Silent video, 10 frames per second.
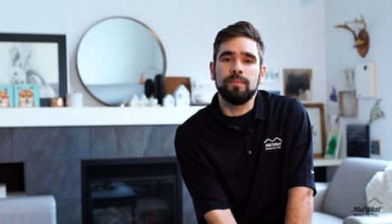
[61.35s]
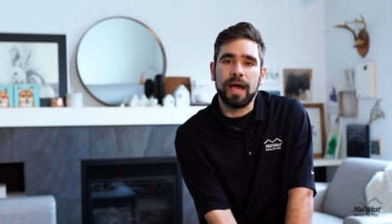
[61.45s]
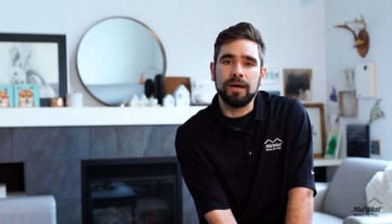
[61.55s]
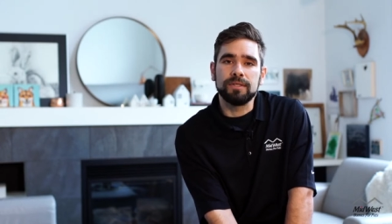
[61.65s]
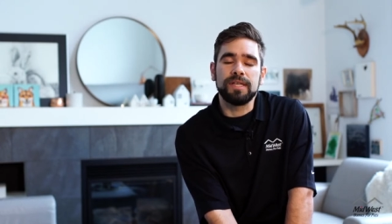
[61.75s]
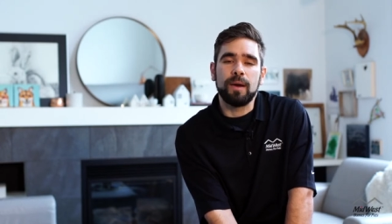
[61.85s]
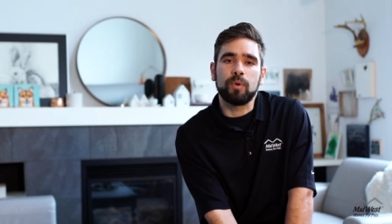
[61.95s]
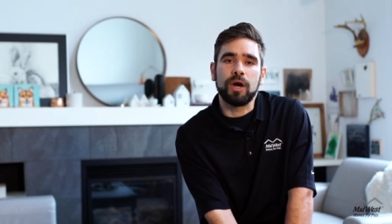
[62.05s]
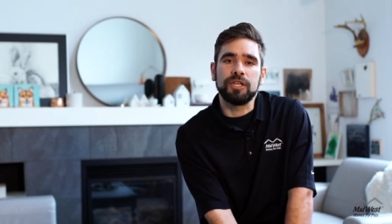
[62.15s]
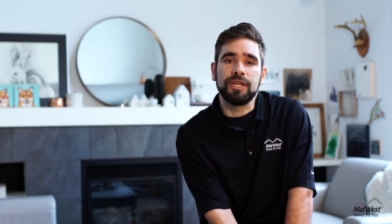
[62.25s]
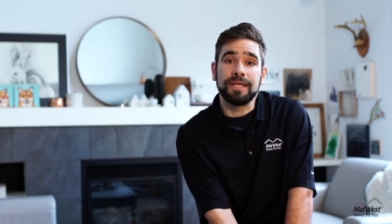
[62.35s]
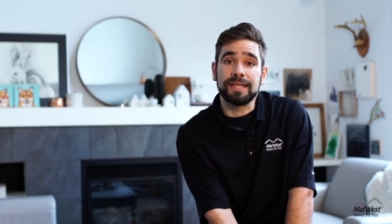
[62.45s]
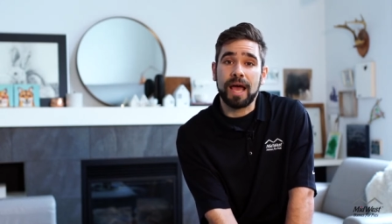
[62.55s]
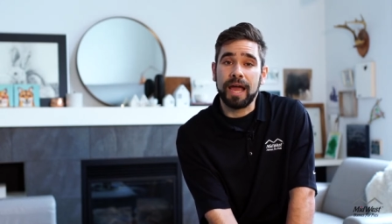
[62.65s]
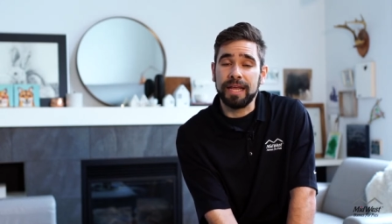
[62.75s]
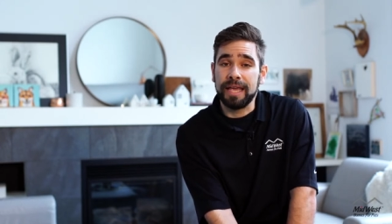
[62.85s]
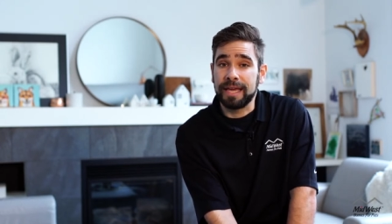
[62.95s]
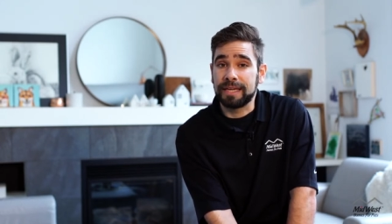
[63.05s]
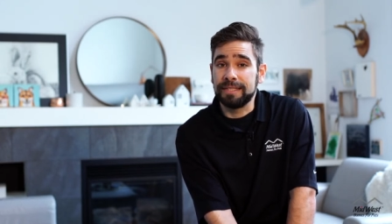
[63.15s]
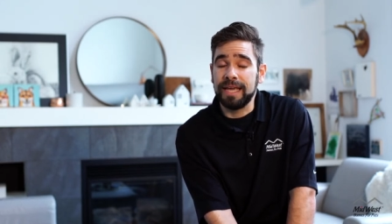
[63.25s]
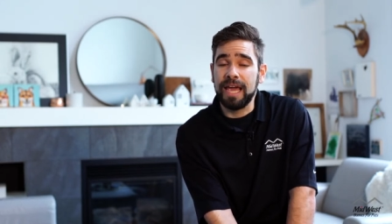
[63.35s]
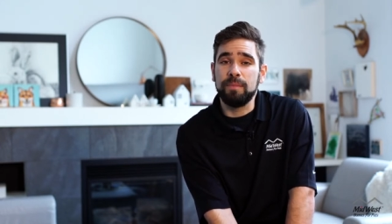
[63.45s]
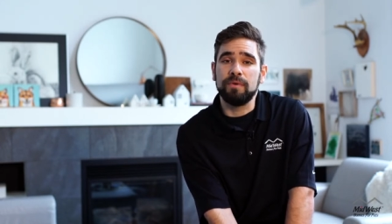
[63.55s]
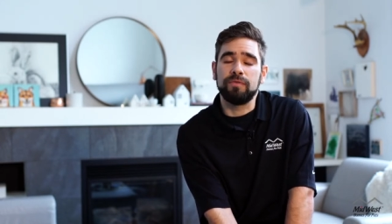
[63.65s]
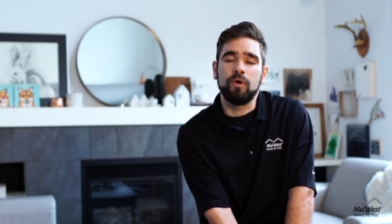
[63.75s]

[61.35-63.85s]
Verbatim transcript: mild separation anxiety and containment